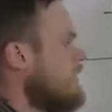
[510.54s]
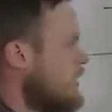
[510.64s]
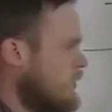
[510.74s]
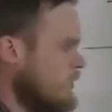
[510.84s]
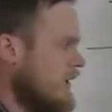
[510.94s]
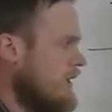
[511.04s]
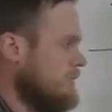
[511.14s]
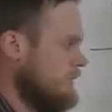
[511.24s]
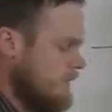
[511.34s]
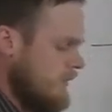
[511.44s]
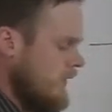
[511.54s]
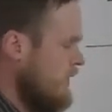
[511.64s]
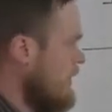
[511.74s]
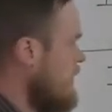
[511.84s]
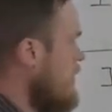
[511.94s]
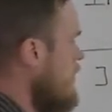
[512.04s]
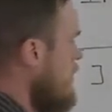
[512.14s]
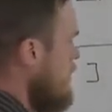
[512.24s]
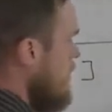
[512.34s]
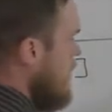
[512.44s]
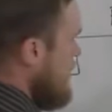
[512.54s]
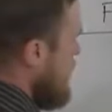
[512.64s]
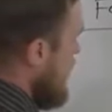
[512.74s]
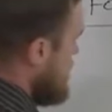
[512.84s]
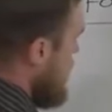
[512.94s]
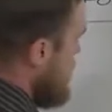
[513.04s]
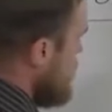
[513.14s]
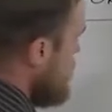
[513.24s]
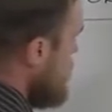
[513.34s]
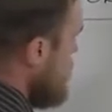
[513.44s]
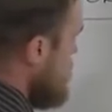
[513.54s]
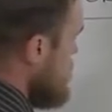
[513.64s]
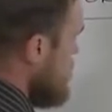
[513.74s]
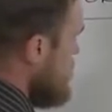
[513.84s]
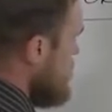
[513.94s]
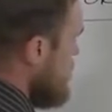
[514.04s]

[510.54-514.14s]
cholam, a patach will be used.